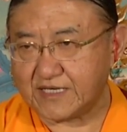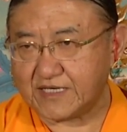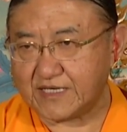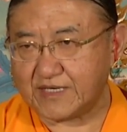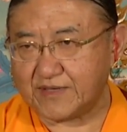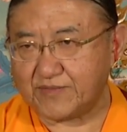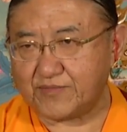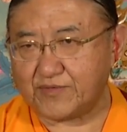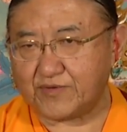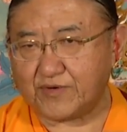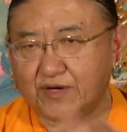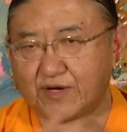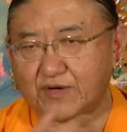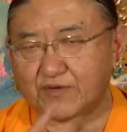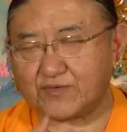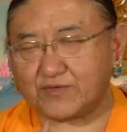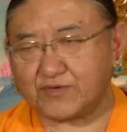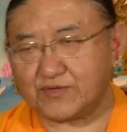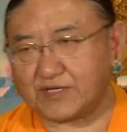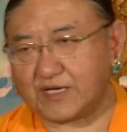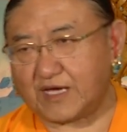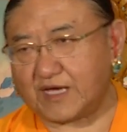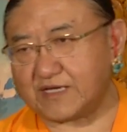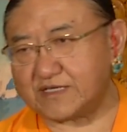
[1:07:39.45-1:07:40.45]
if you are a
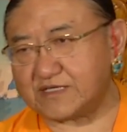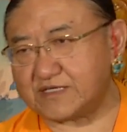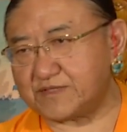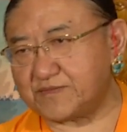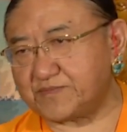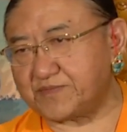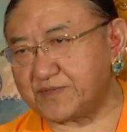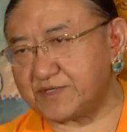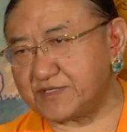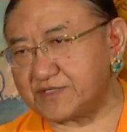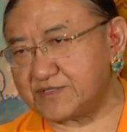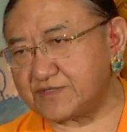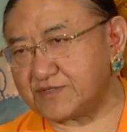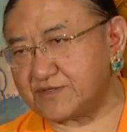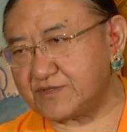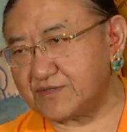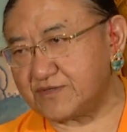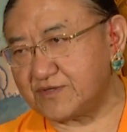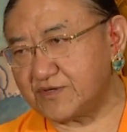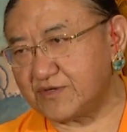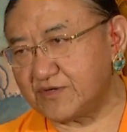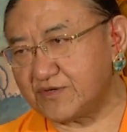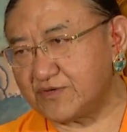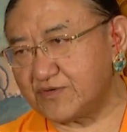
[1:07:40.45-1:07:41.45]
good-hearted
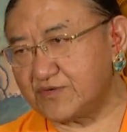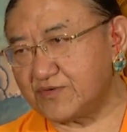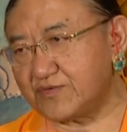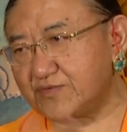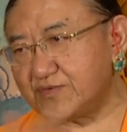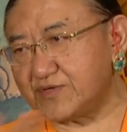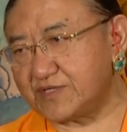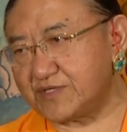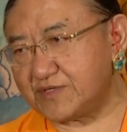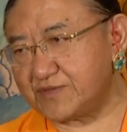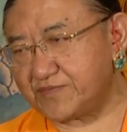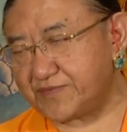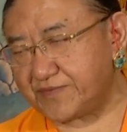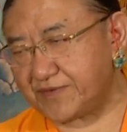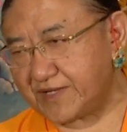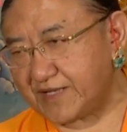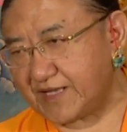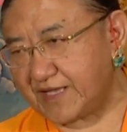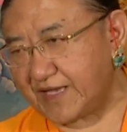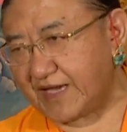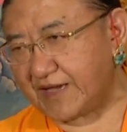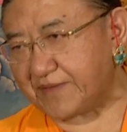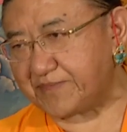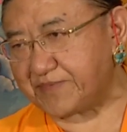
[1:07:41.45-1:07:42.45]
person, you wouldn't
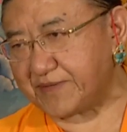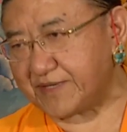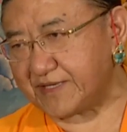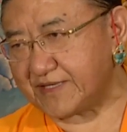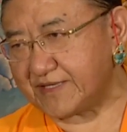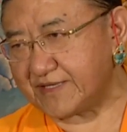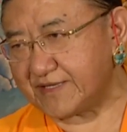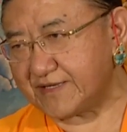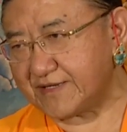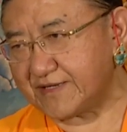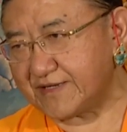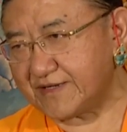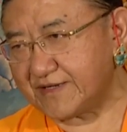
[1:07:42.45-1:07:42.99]
feel happy.